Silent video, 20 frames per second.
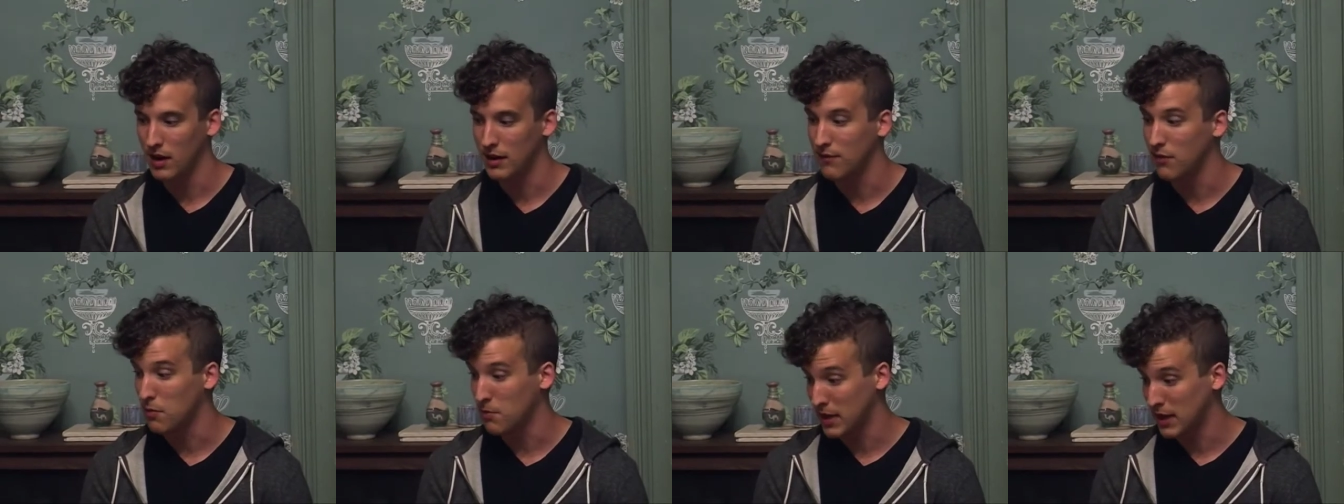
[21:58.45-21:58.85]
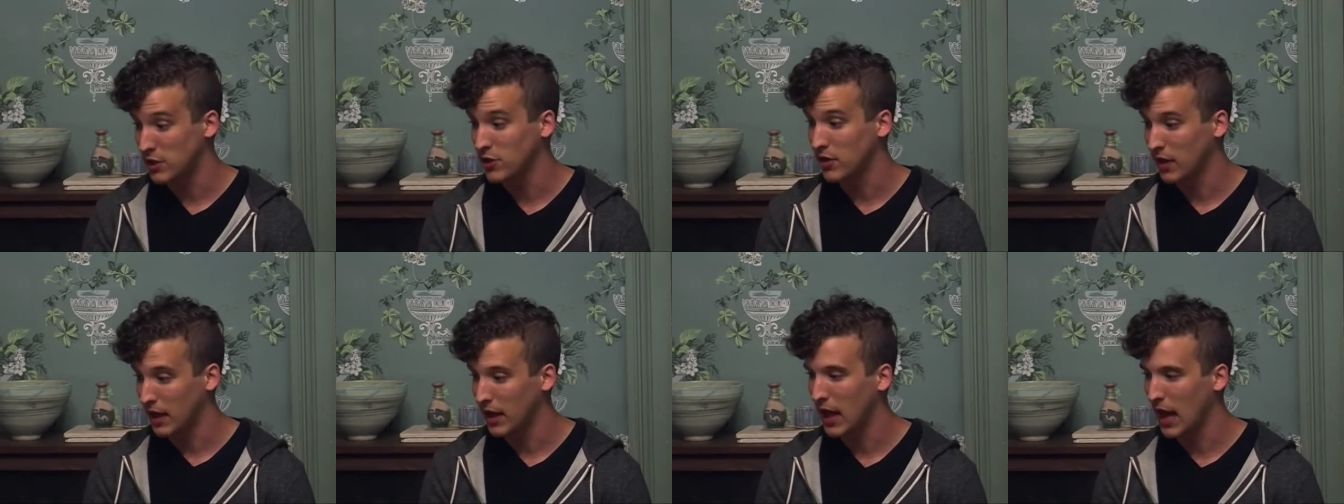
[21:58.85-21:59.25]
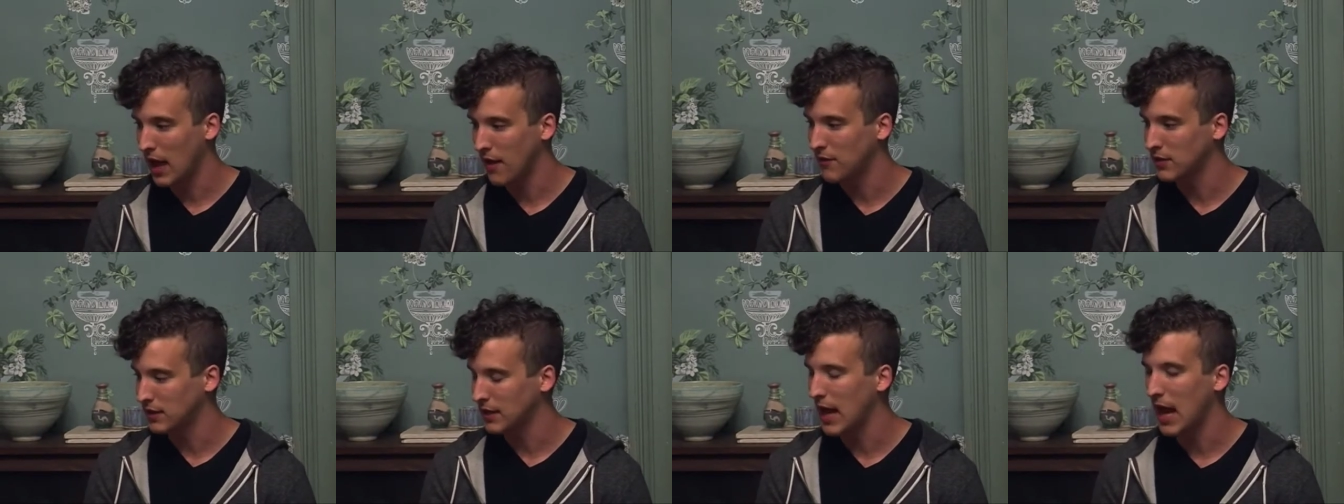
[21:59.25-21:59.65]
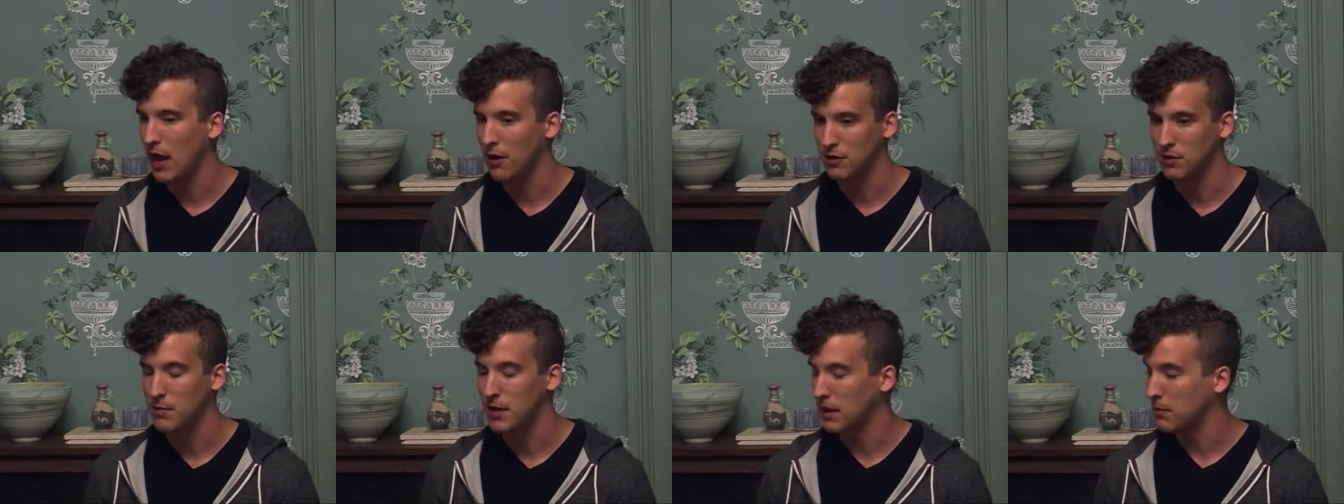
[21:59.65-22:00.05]
information I have as to
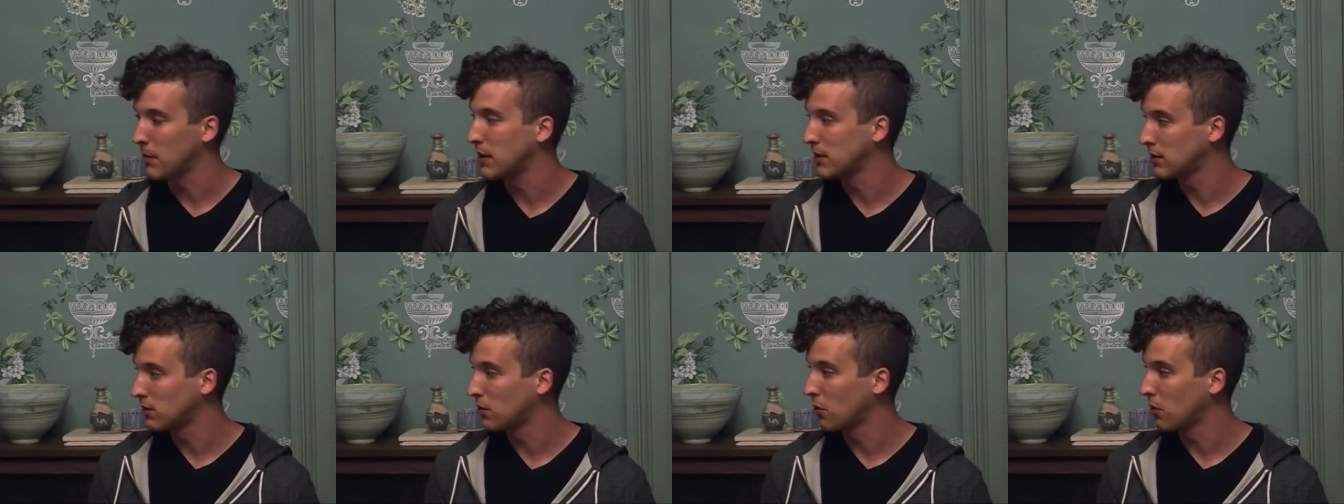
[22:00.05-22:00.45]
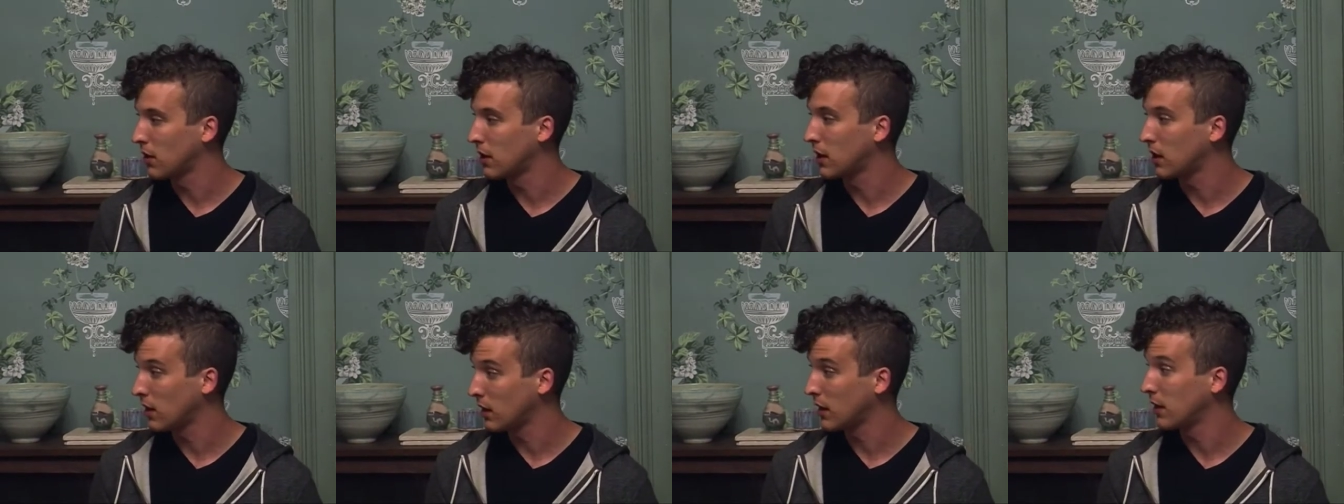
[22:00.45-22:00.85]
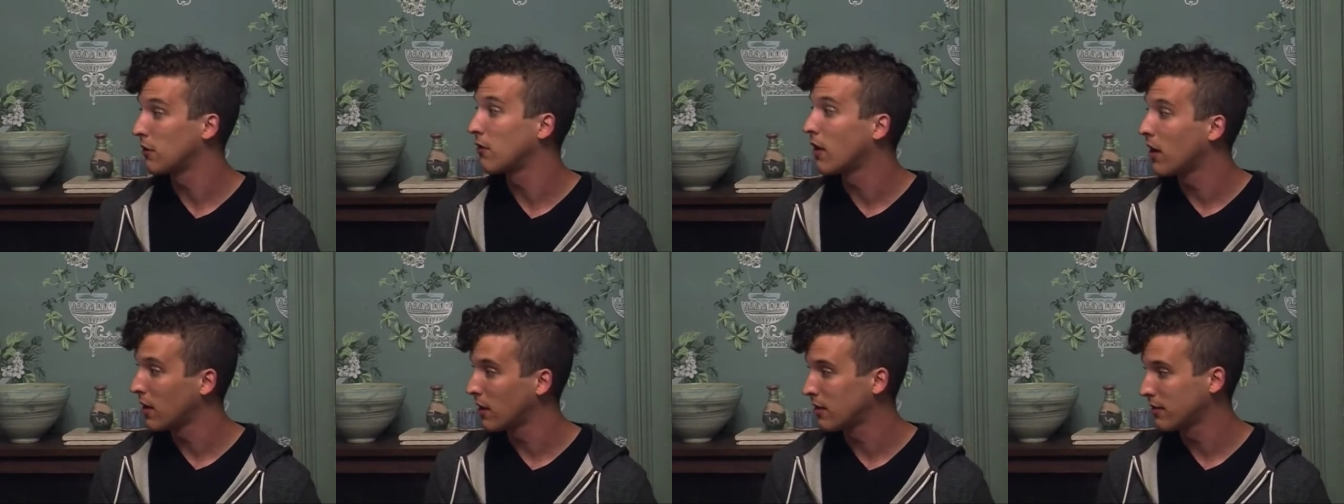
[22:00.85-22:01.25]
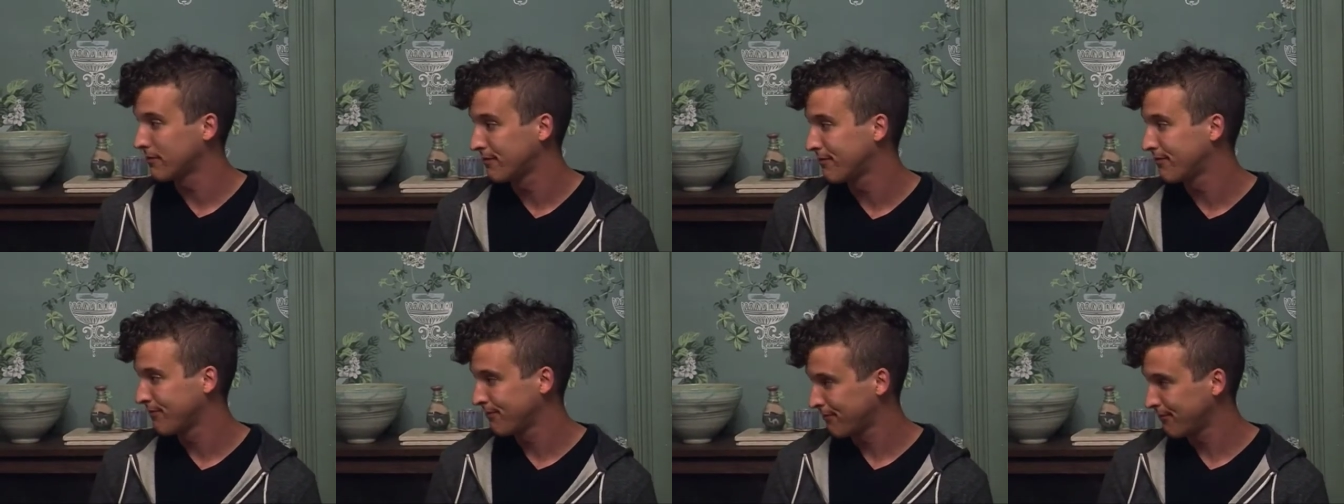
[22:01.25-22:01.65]
how to make my story clearer.
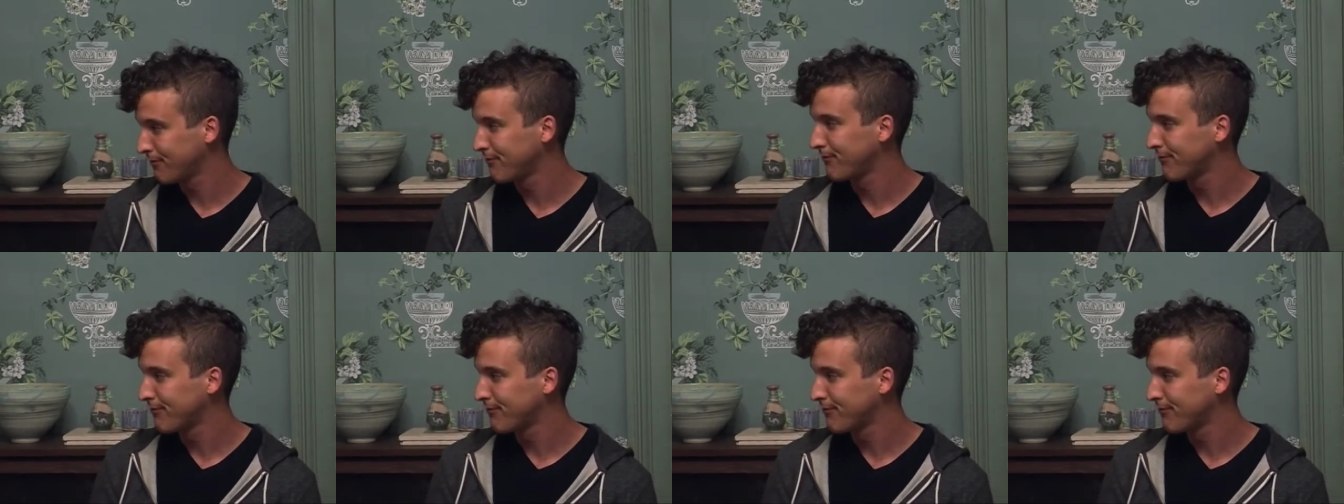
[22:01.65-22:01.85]
Mm -hmm.